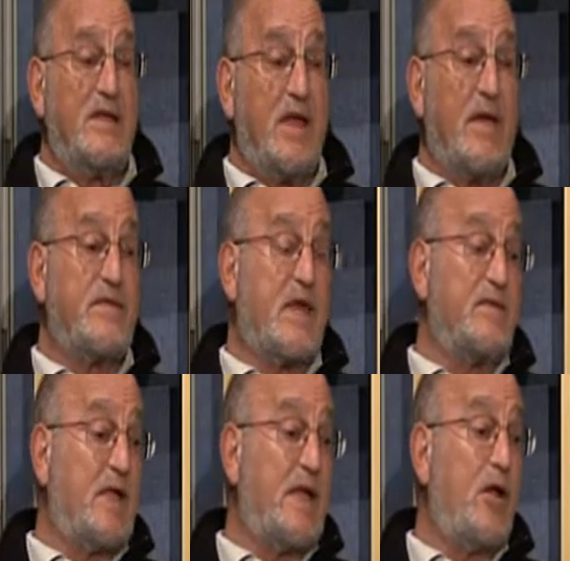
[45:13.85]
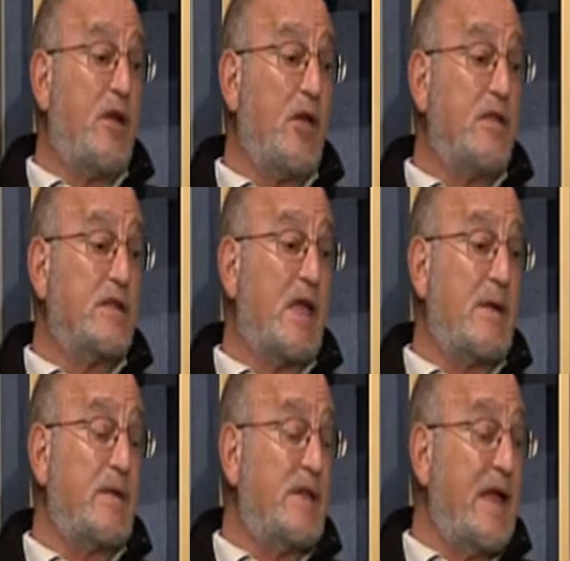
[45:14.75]
You have to have light on all the
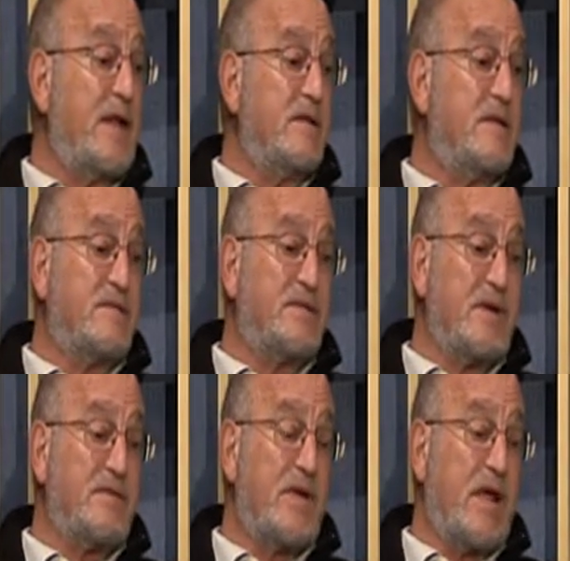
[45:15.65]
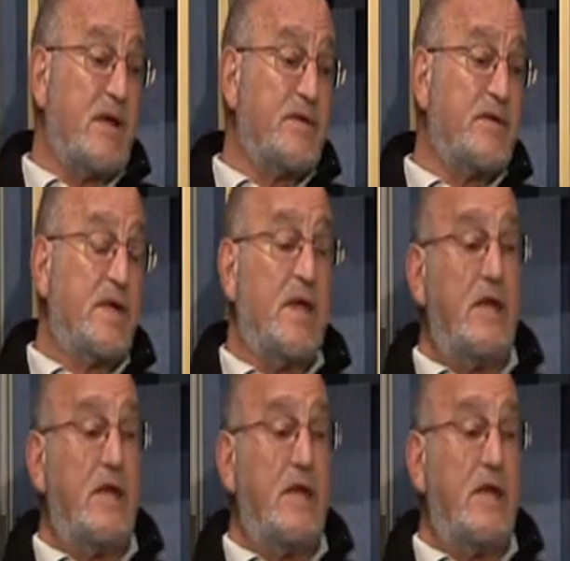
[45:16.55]
time at night in front of a house.